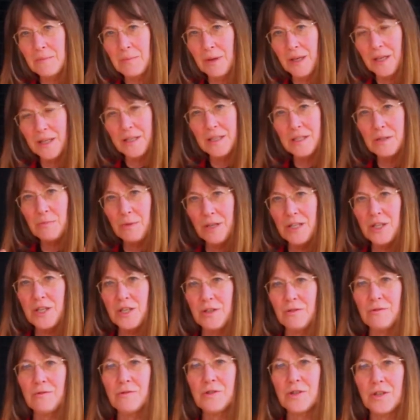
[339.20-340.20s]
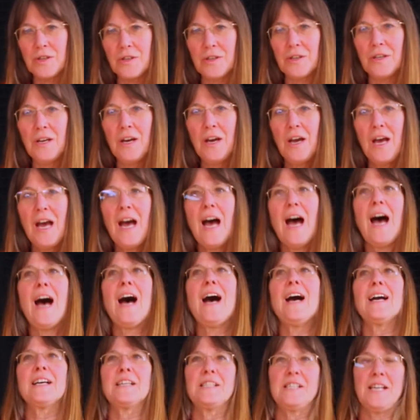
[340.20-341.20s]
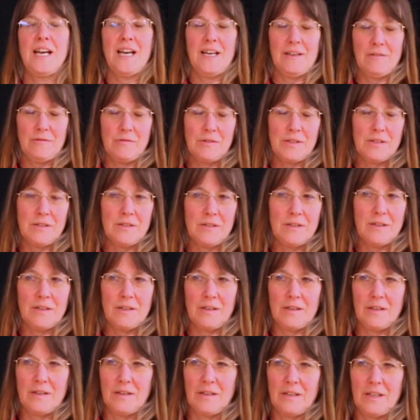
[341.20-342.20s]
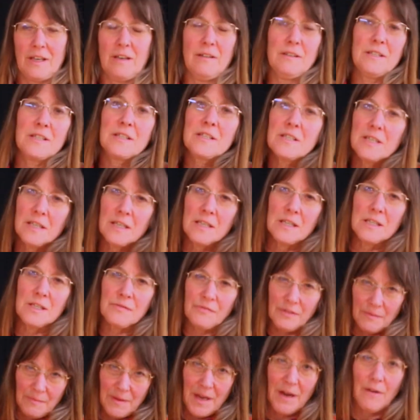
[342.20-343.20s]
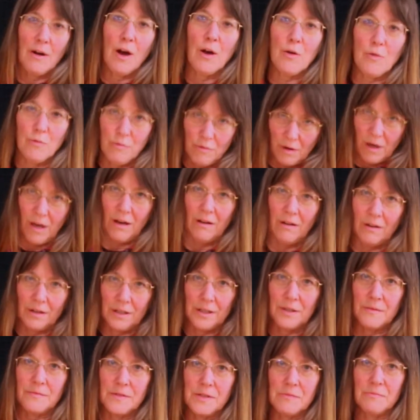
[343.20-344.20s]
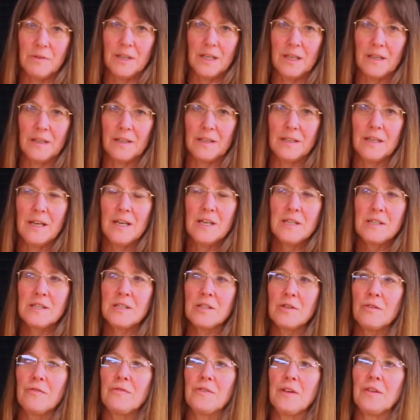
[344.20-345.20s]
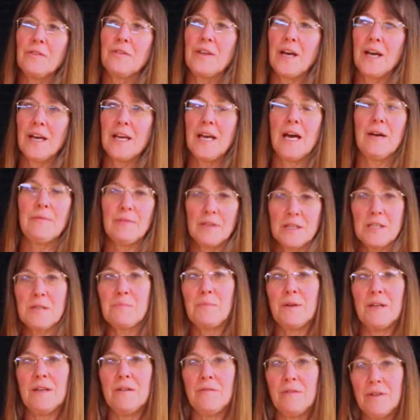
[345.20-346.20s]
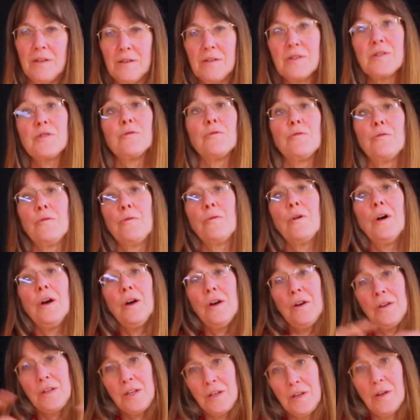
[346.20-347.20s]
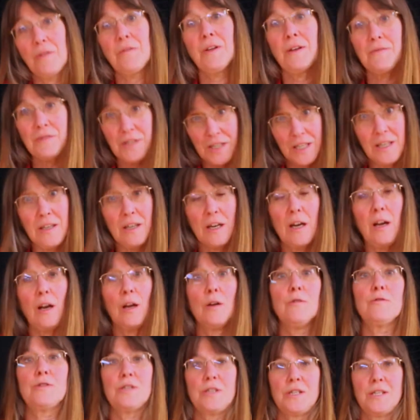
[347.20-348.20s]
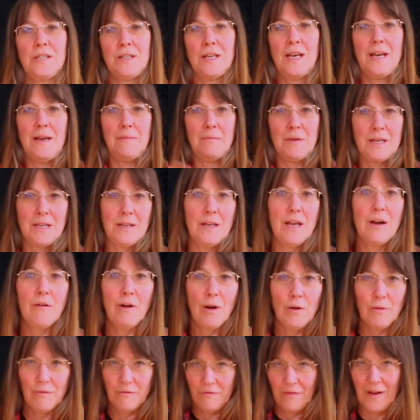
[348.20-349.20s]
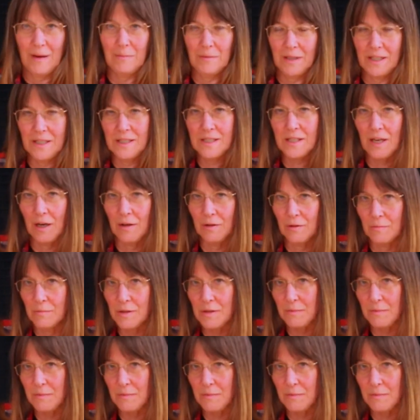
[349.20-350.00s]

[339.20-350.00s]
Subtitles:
play is when children act out kind of scenes from their own lives, really. Stuff that they have experienced or, they've seen close to them in their own families, homes,